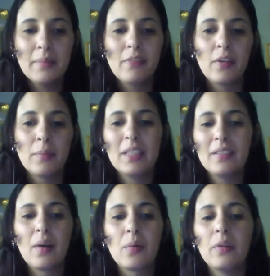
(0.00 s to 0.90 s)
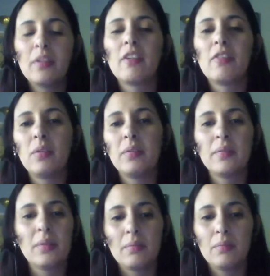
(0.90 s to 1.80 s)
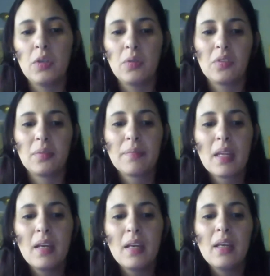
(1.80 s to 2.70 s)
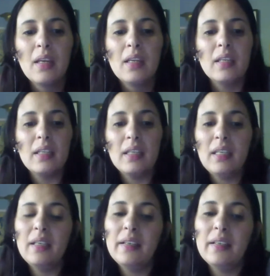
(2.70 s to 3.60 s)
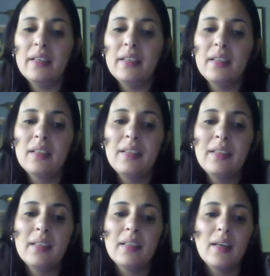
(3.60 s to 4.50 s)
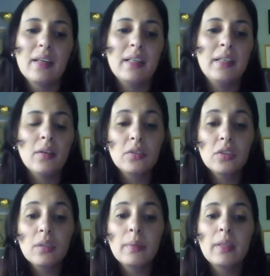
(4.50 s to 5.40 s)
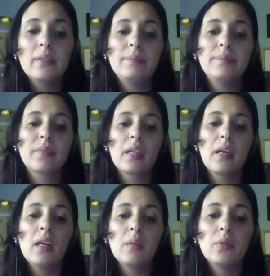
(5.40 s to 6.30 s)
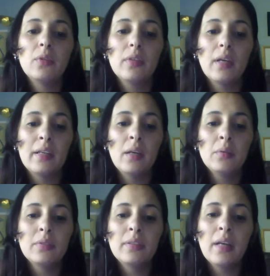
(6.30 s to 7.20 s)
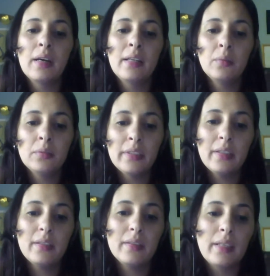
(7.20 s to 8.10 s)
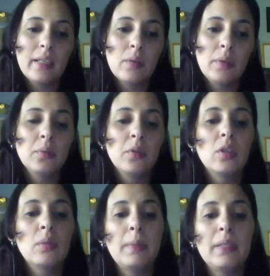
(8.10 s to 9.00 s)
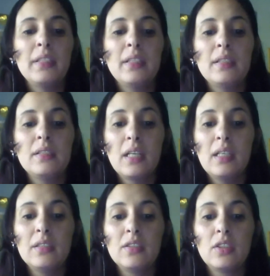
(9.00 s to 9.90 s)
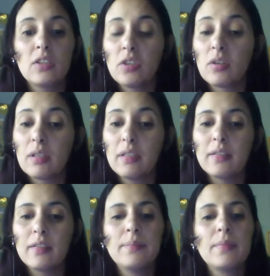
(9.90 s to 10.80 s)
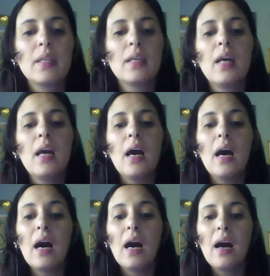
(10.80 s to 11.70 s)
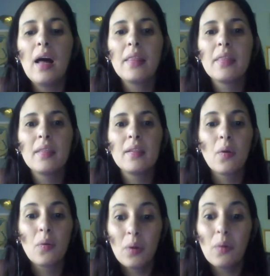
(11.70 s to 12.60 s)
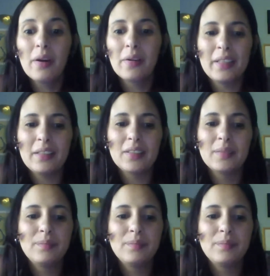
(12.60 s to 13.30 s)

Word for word: For me, it's a wonderful news. In, in October, Airbus announced, announced the quantum computing challenge shortlist, and we were on it.